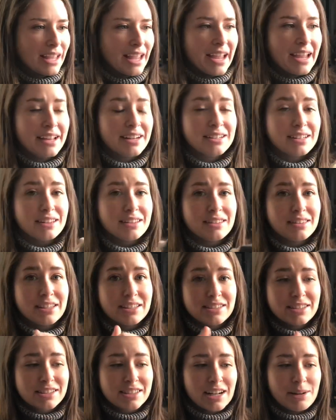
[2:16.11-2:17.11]
And
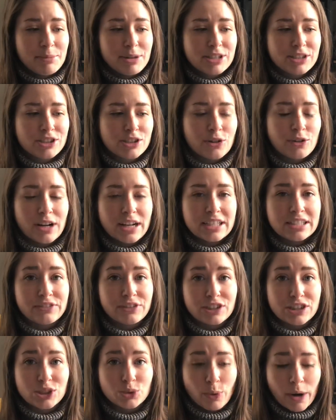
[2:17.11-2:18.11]
this is gonna be so nice
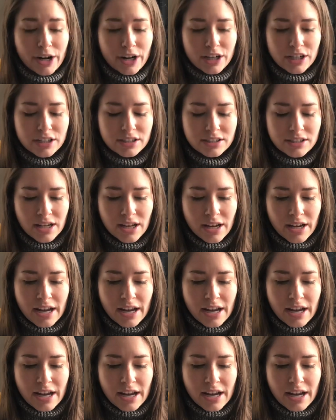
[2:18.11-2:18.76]
for sweaters.